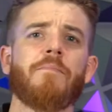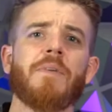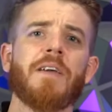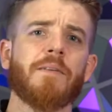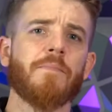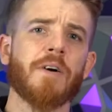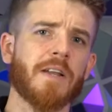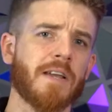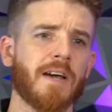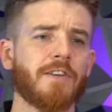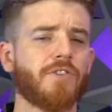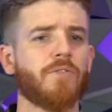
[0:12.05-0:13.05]
to make
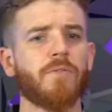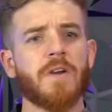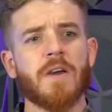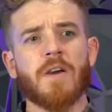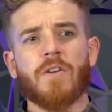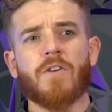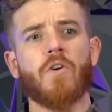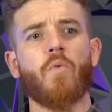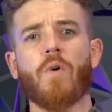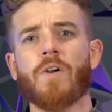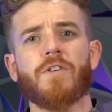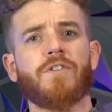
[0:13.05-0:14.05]
money. I don't know
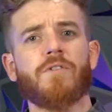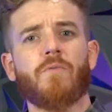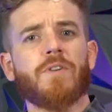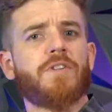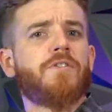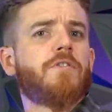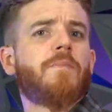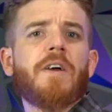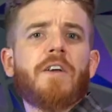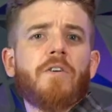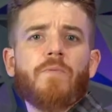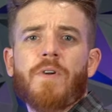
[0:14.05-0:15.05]
what to do in
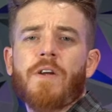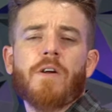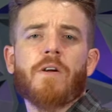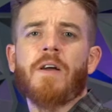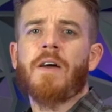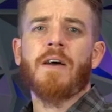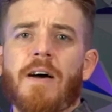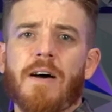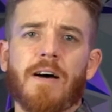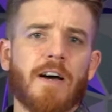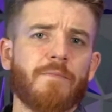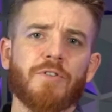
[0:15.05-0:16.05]
my career.
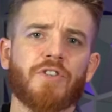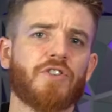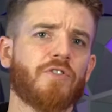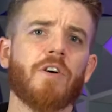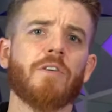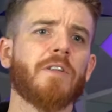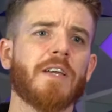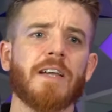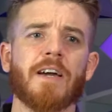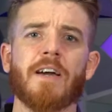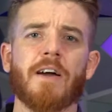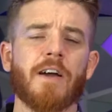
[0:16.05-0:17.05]
I've been
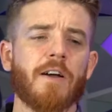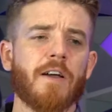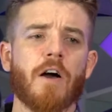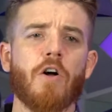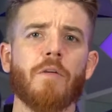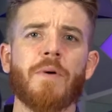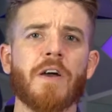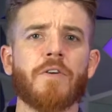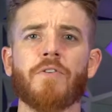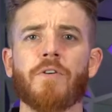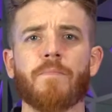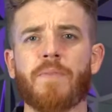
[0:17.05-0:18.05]
struggling. All my
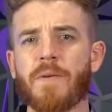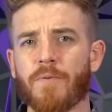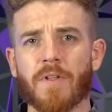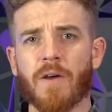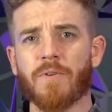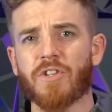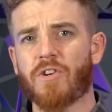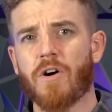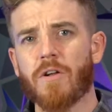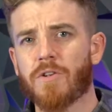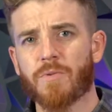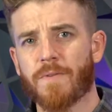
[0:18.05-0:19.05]
other people that I went to
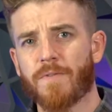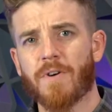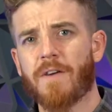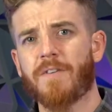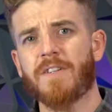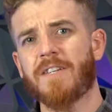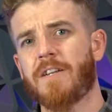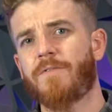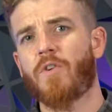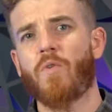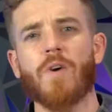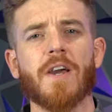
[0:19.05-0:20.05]
college with for graphic design
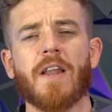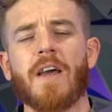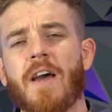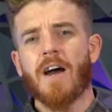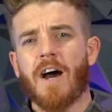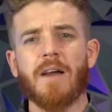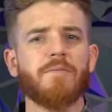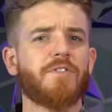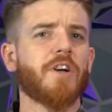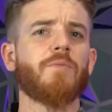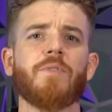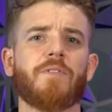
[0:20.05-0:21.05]
have quit. I'm
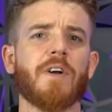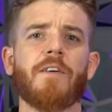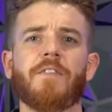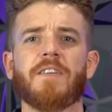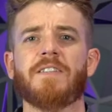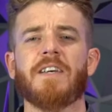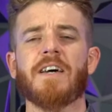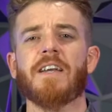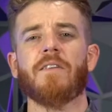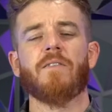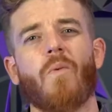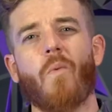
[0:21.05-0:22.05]
done with graphic
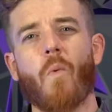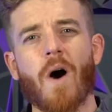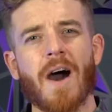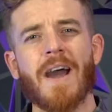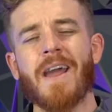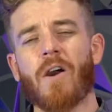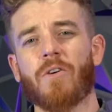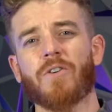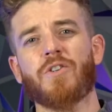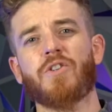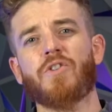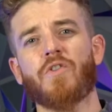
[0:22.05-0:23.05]
design. Why are
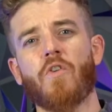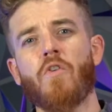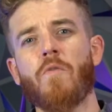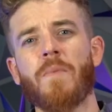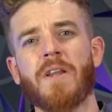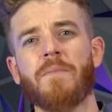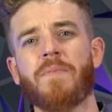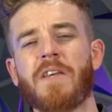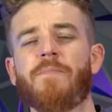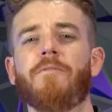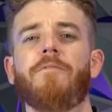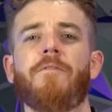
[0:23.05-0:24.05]
so many
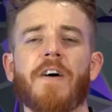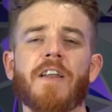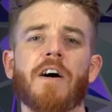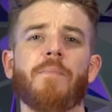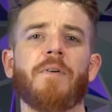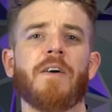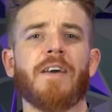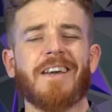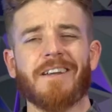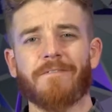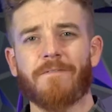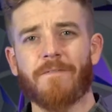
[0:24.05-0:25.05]
people fed up
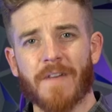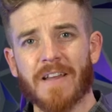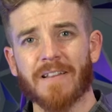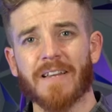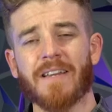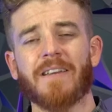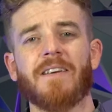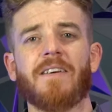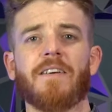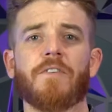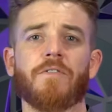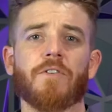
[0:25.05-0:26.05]
and failing
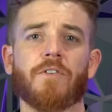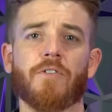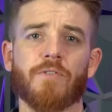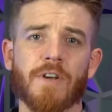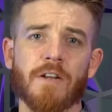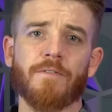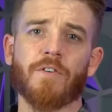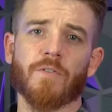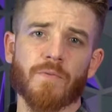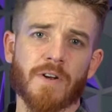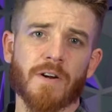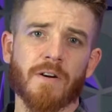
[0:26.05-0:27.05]
in their creative
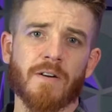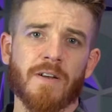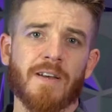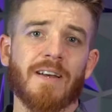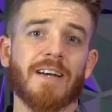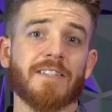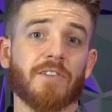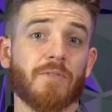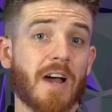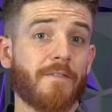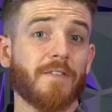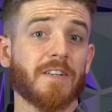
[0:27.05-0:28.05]
career as a
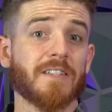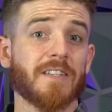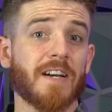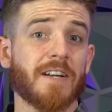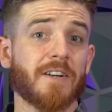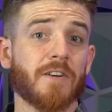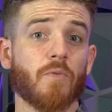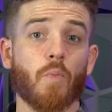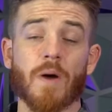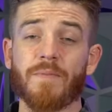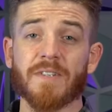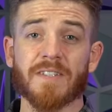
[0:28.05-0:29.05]
graphic designer,
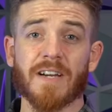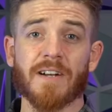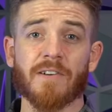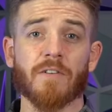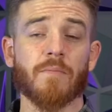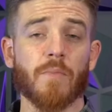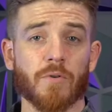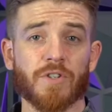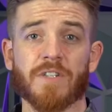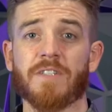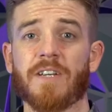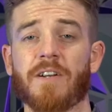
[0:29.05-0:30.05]
web designer, or
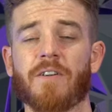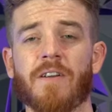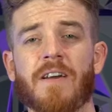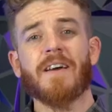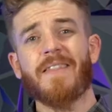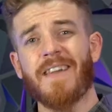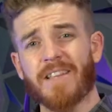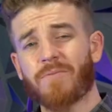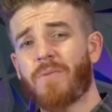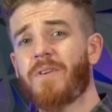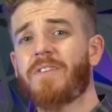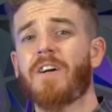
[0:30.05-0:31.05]
motion designer? That's
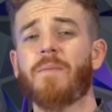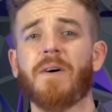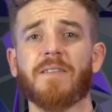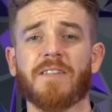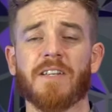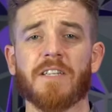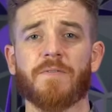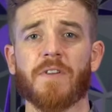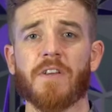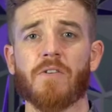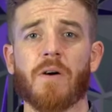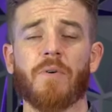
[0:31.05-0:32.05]
what I want to talk about in today's
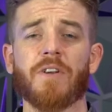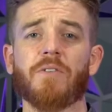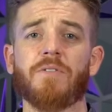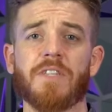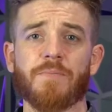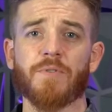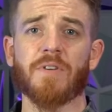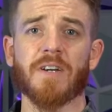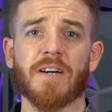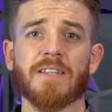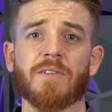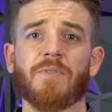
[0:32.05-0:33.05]
video. I want to go deep with you
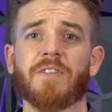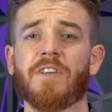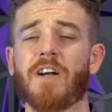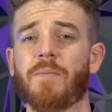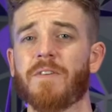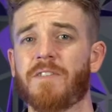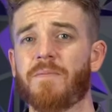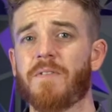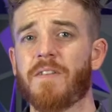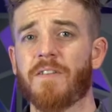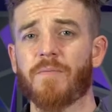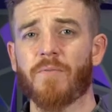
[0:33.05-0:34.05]
guys. I want to talk about
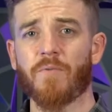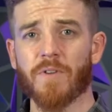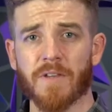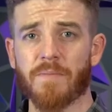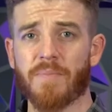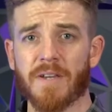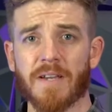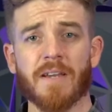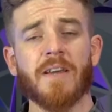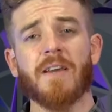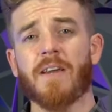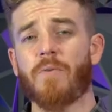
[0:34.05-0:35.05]
something that's been really big
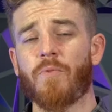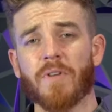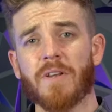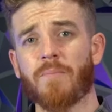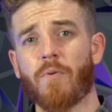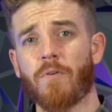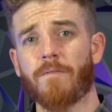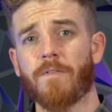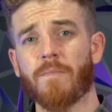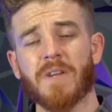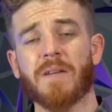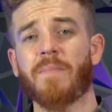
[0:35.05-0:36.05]
and really important
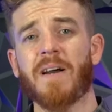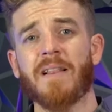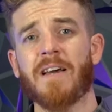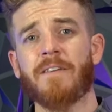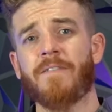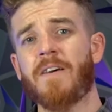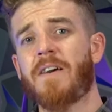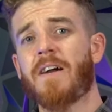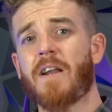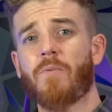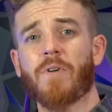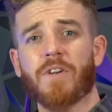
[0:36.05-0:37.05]
for me in my life.
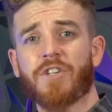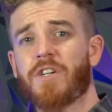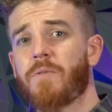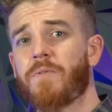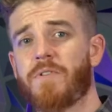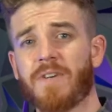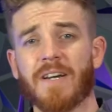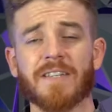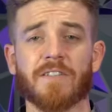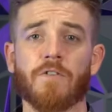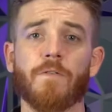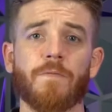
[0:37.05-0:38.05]
And I wanted to share it with you
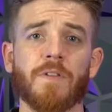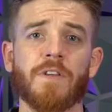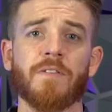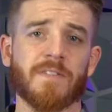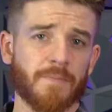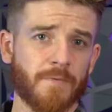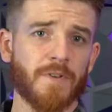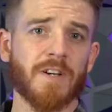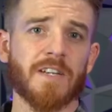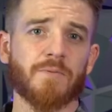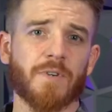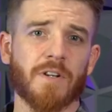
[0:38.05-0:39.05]
guys. And hopefully some of you
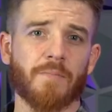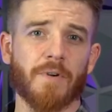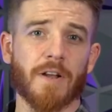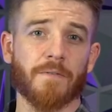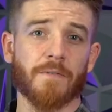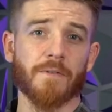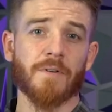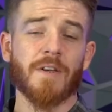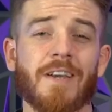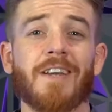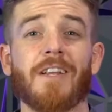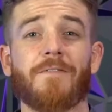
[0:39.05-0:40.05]
guys will get a breakthrough.
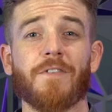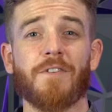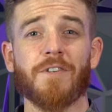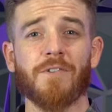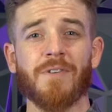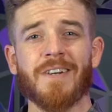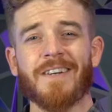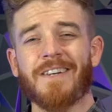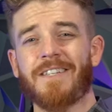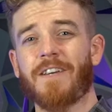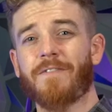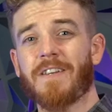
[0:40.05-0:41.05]
And if you do,
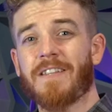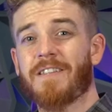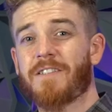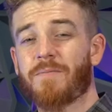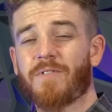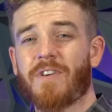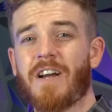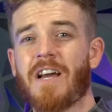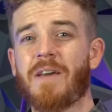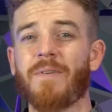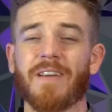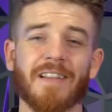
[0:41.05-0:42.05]
definitely hit the
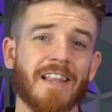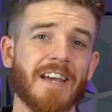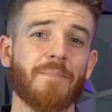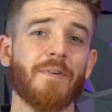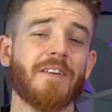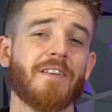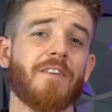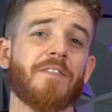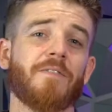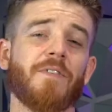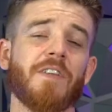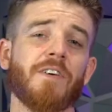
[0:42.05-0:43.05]
subscribe and like button on
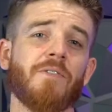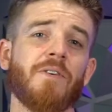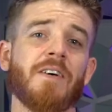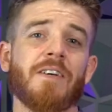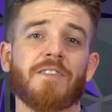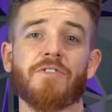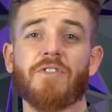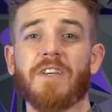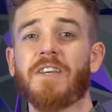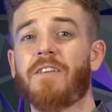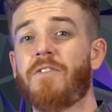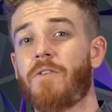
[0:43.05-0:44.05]
this video so you can
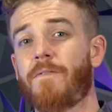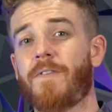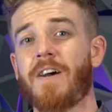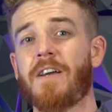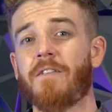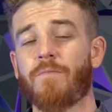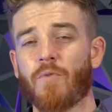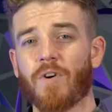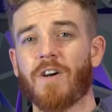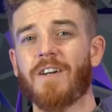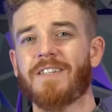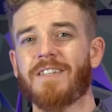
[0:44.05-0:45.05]
get notified of more
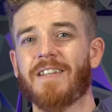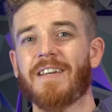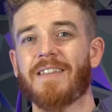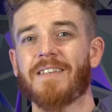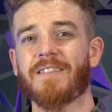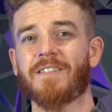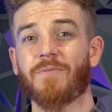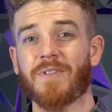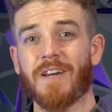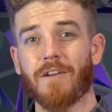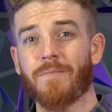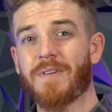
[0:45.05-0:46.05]
content like this. So with
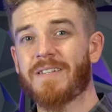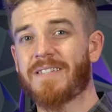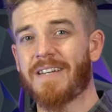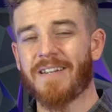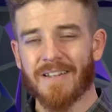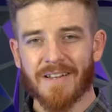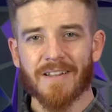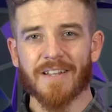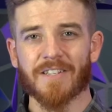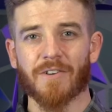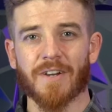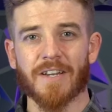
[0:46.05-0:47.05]
that all being said,
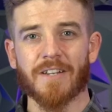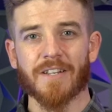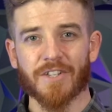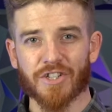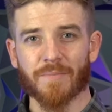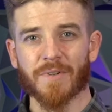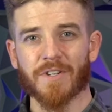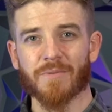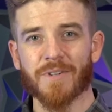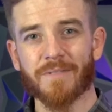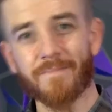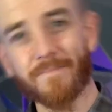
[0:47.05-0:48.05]
let's go ahead and jump into it.